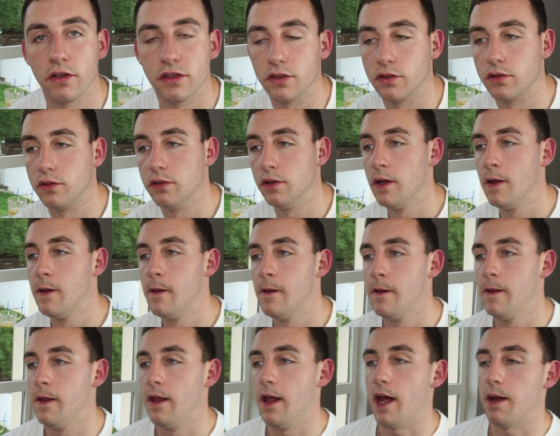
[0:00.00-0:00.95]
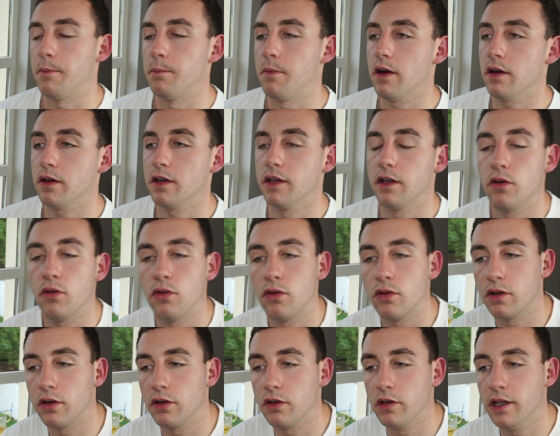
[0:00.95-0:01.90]
So a market
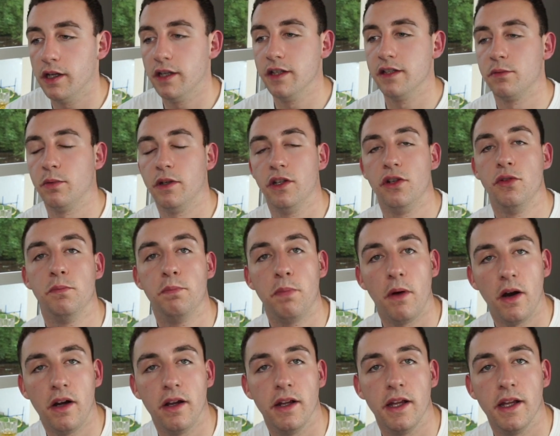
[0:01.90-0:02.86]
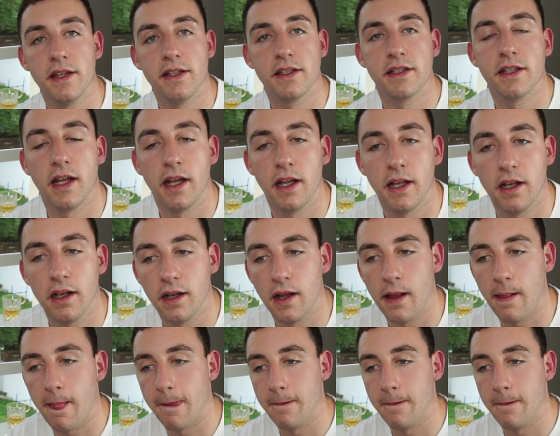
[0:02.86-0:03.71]
order is when you buy and sell